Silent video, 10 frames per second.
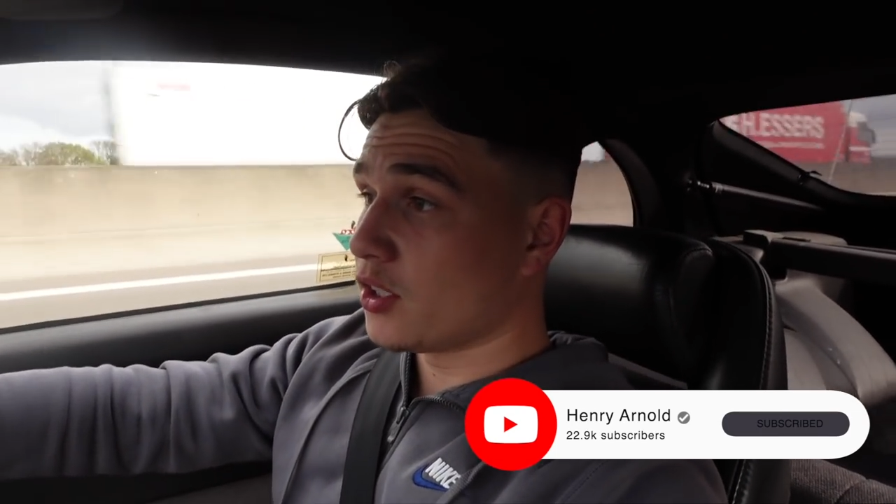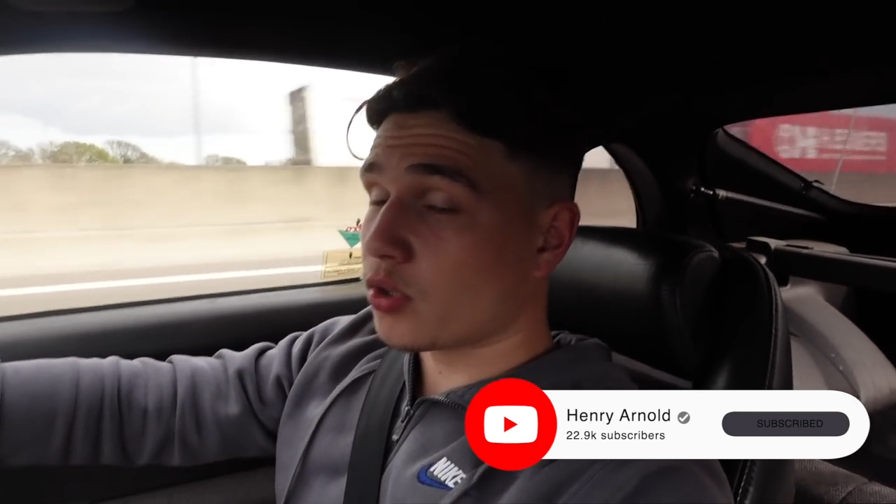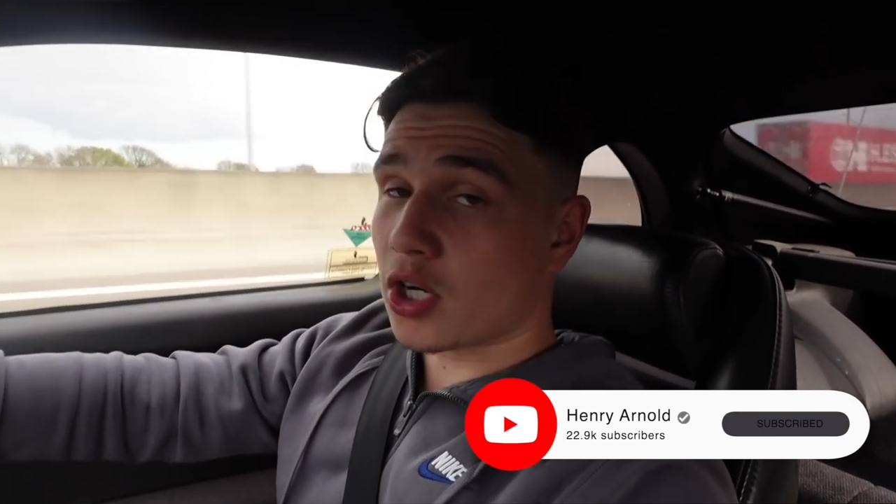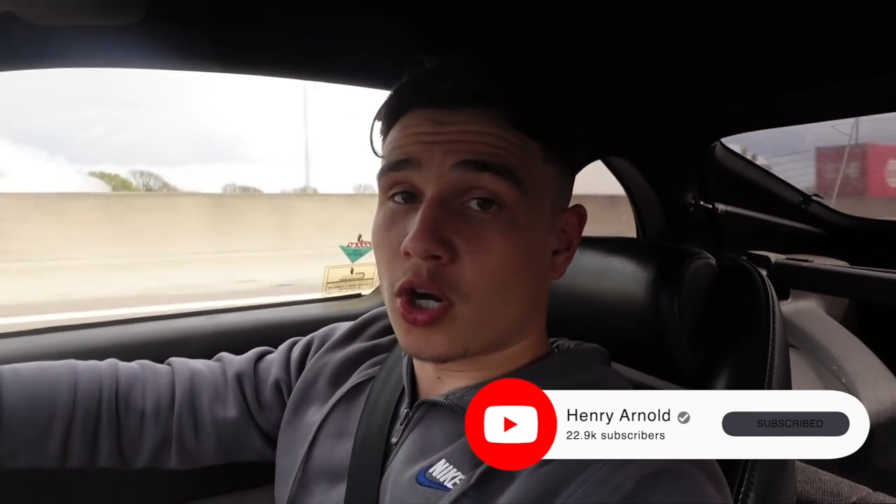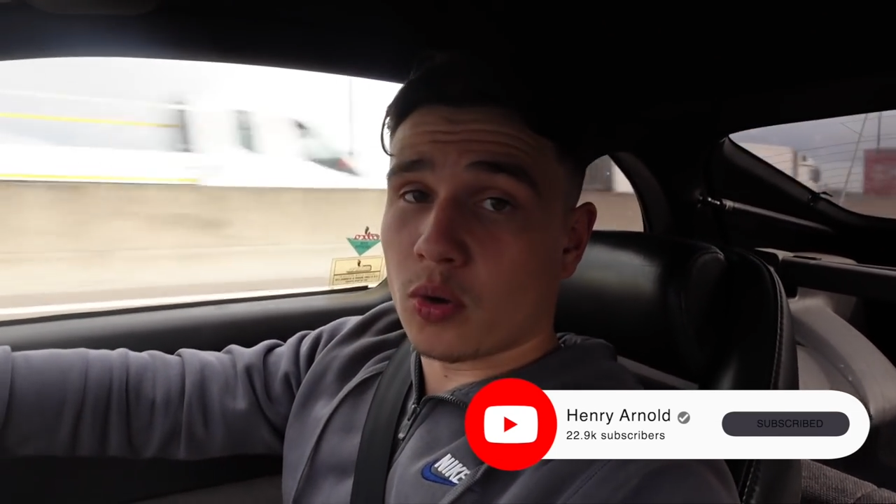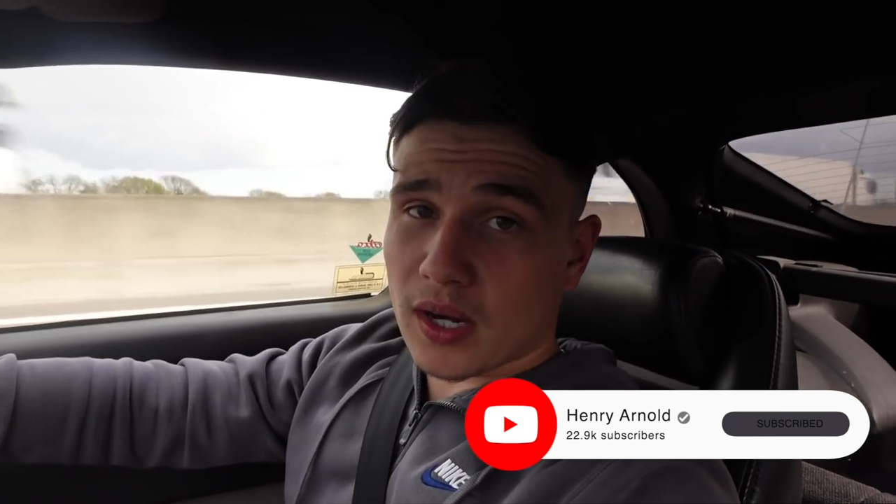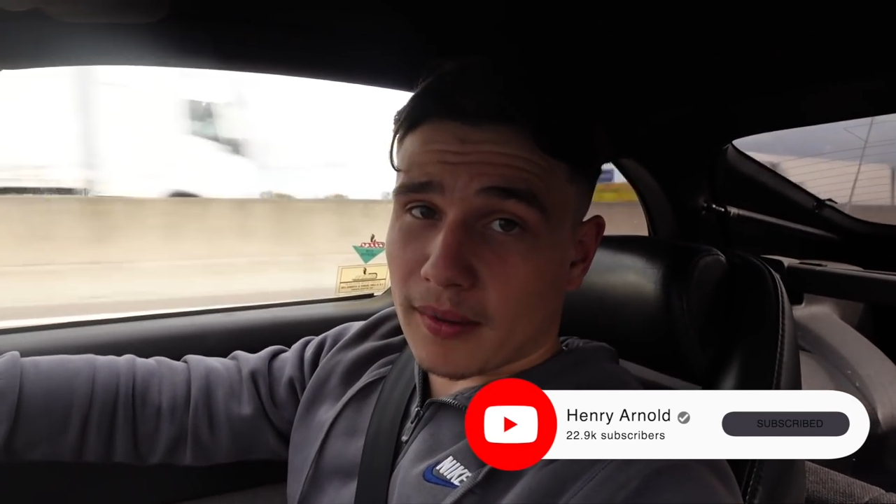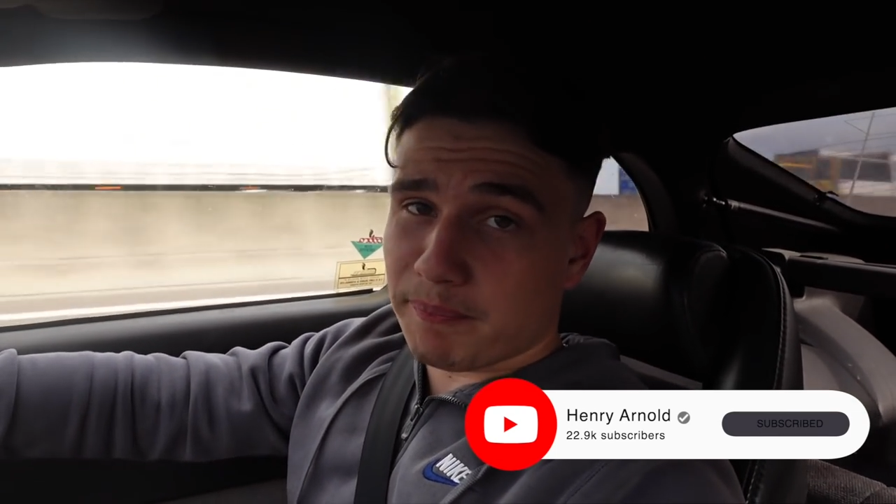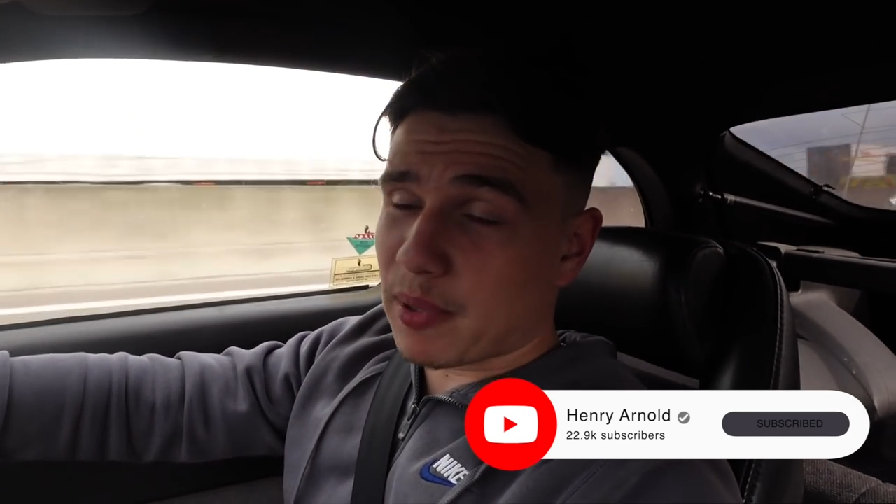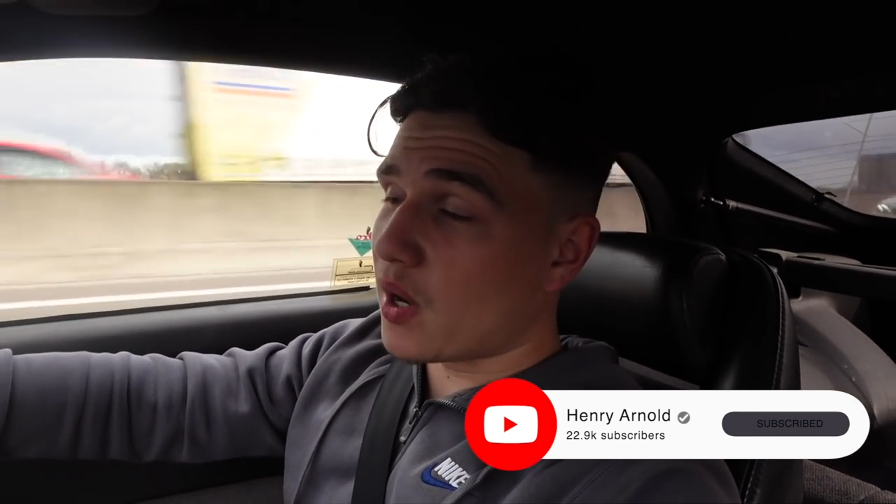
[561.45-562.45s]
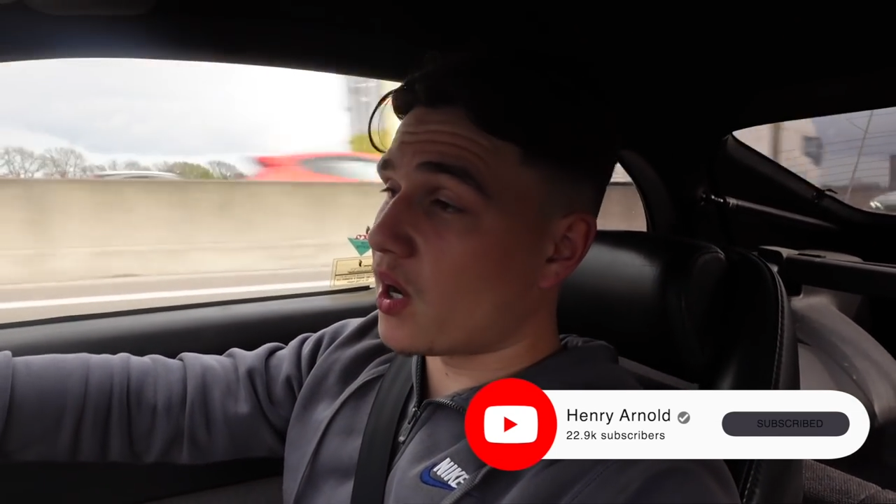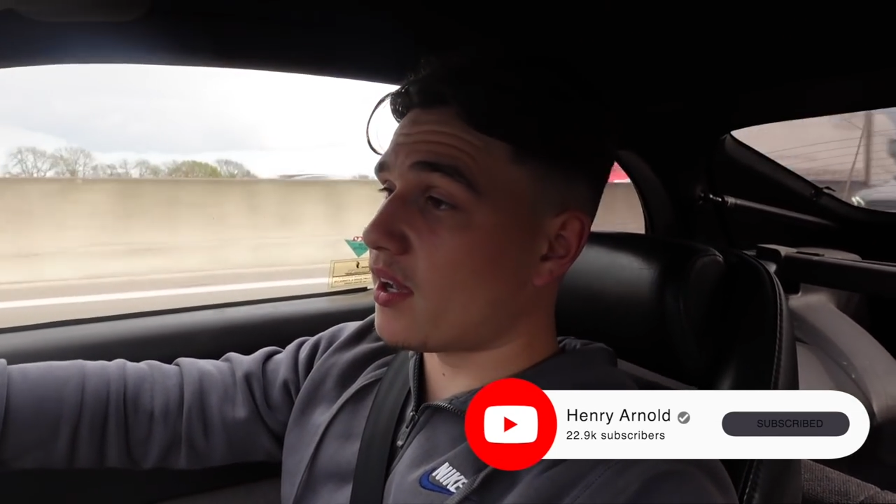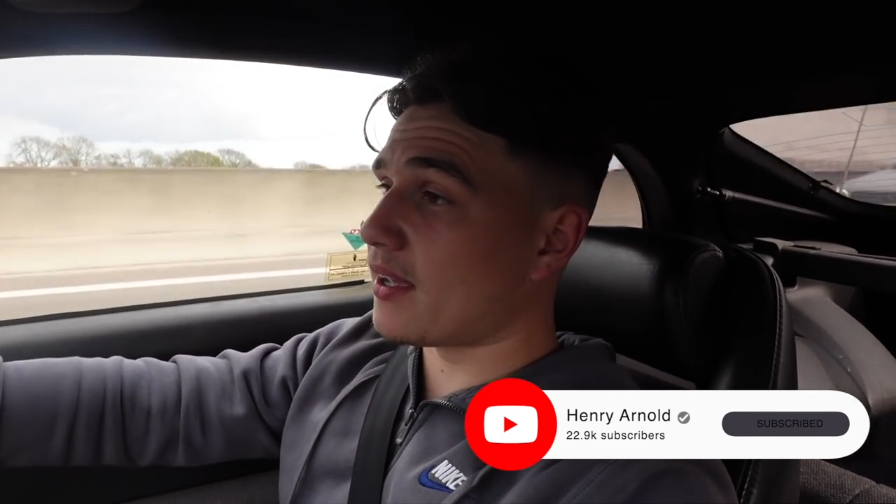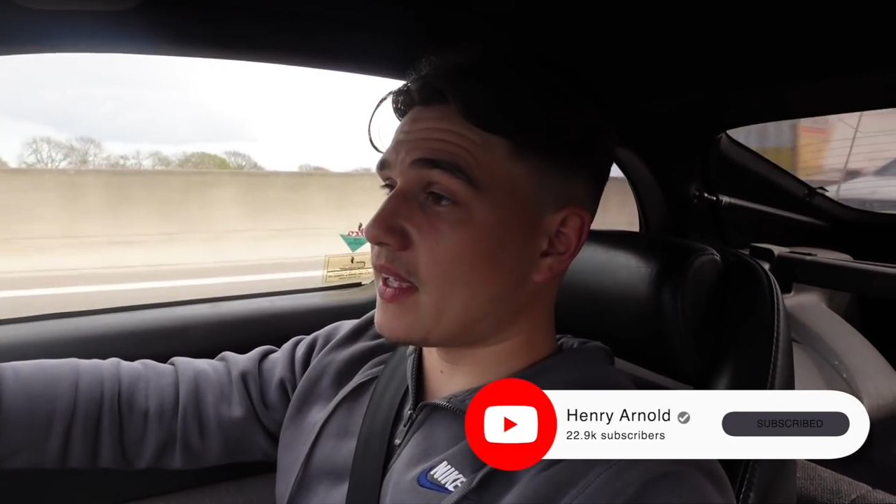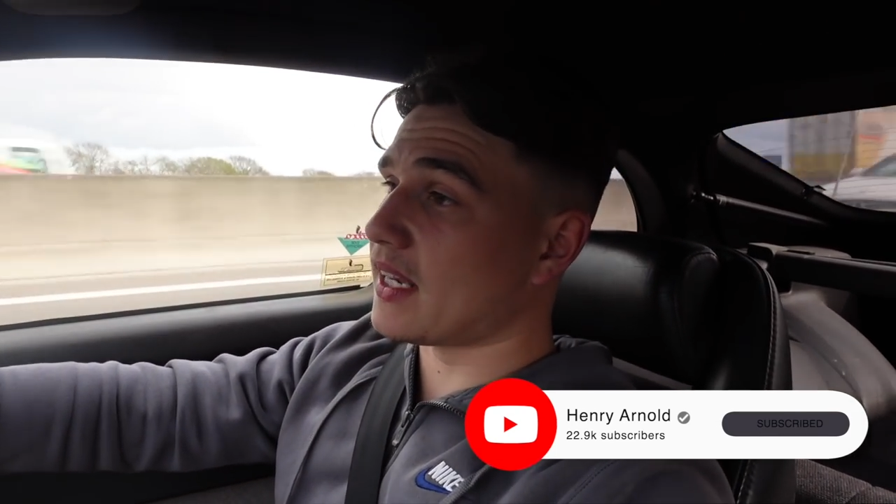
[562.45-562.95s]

So I called up Bert